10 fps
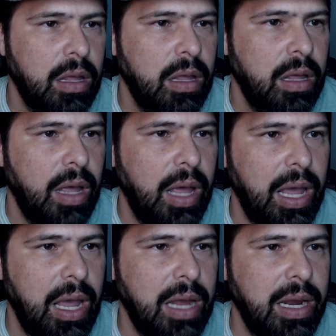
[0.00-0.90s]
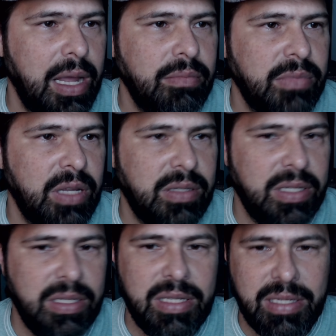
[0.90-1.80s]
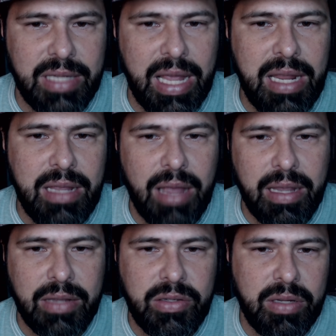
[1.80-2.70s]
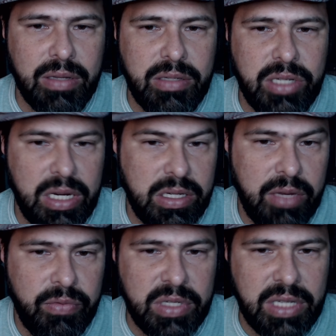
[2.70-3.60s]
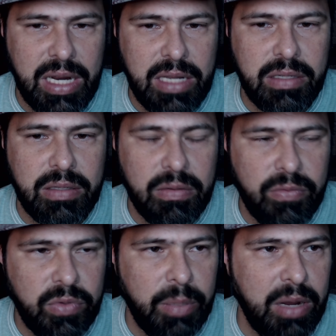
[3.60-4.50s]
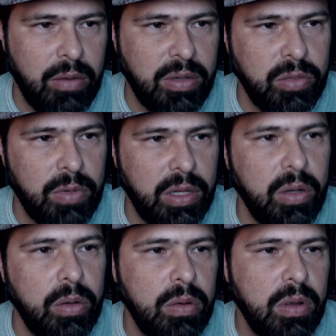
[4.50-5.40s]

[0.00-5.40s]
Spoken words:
And again, this is the setting. I guess you can change different settings depending on what you want to do.